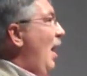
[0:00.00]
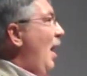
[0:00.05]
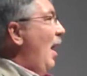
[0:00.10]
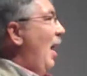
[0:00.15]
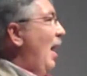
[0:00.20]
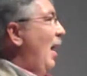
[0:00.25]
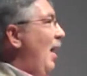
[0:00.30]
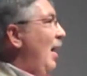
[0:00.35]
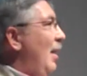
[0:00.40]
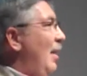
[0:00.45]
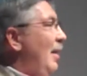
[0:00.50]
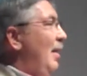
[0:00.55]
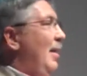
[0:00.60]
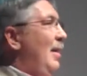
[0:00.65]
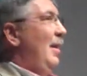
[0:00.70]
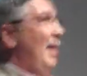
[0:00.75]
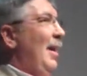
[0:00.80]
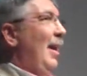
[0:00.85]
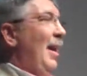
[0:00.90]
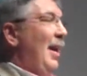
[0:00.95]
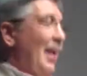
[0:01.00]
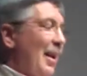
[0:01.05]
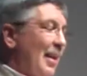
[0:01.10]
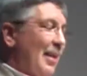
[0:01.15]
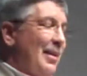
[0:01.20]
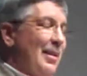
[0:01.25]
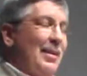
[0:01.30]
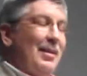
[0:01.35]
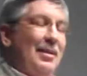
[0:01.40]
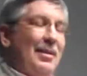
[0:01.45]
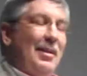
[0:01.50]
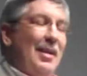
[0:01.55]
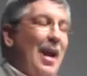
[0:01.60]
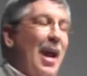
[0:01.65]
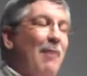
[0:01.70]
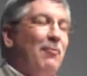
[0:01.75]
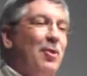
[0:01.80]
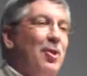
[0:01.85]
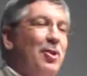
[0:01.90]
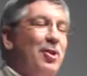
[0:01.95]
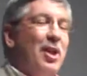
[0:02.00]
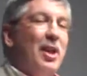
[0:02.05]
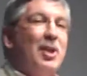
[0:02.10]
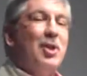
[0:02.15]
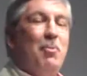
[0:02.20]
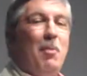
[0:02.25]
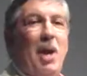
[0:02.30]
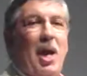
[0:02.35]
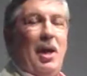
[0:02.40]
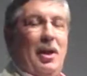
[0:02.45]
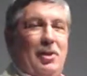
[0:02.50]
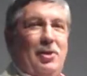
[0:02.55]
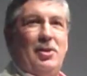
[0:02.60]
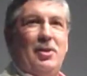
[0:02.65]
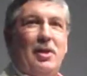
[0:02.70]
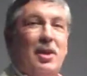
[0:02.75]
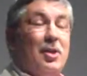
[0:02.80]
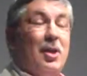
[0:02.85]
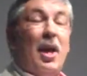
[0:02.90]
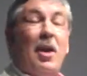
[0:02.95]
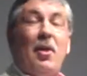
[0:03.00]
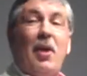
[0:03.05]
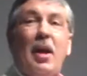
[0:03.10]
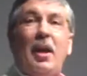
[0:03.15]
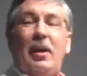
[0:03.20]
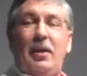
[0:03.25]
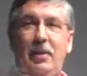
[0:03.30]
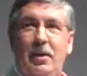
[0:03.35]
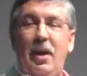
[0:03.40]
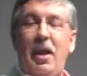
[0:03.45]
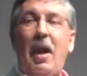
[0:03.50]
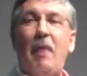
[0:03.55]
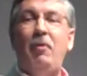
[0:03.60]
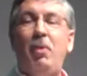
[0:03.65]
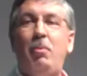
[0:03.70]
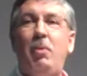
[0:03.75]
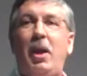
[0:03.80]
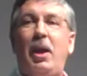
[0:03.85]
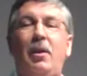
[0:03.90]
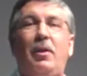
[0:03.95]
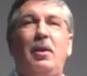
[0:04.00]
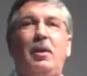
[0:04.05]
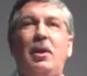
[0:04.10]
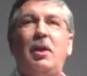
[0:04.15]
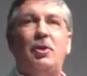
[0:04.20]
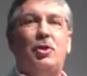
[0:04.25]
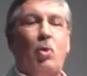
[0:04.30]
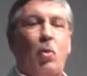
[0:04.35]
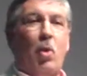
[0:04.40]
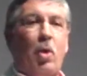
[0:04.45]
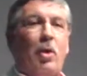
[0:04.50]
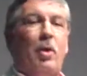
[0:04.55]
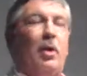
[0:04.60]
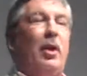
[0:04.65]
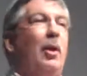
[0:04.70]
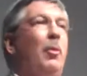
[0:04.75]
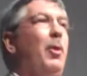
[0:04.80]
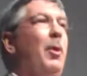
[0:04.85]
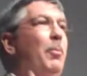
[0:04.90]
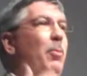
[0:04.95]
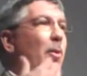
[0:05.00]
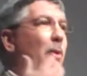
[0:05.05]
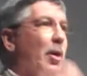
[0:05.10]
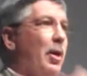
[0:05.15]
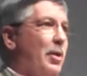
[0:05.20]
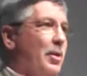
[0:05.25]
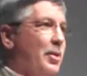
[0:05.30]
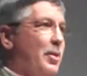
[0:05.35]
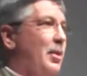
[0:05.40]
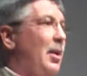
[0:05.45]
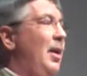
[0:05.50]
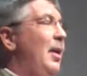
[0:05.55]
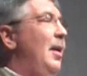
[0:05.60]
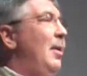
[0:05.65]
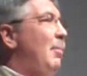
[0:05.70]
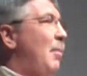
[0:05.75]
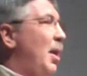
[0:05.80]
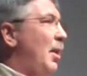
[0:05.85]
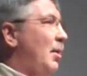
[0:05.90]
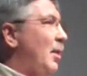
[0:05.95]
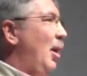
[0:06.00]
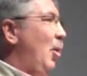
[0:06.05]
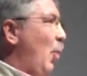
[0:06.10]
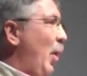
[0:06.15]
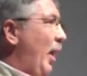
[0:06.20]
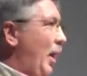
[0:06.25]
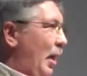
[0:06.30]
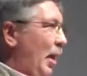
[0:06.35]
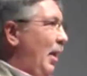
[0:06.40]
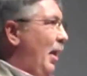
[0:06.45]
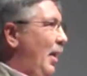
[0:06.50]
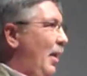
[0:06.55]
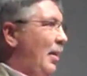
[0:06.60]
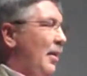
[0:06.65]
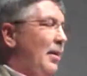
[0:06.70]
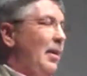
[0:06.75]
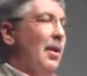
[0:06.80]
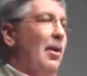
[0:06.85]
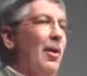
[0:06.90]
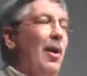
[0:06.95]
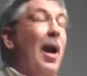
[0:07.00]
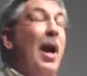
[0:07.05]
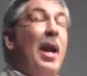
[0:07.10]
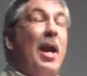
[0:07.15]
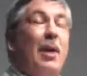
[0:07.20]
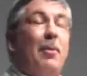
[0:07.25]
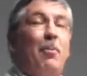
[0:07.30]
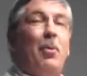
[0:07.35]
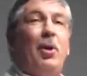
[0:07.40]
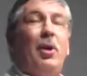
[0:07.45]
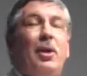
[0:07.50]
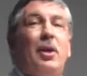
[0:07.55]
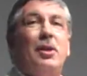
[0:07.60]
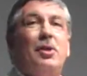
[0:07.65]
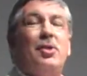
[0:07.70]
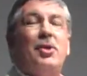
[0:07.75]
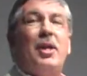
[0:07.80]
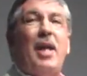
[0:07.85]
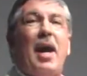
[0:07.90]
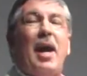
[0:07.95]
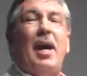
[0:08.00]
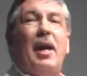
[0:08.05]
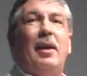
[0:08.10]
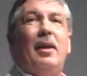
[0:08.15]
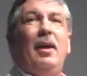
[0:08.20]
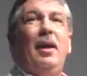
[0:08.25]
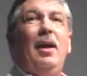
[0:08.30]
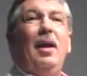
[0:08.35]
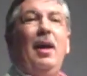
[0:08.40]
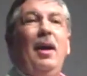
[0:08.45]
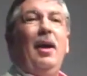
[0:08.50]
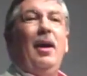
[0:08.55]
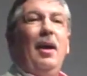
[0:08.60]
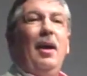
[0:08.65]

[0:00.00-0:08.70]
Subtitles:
and after 6 months, because I thought everybody that does quarterly reports, monthly, weekly, you know, I had a pretty good stack.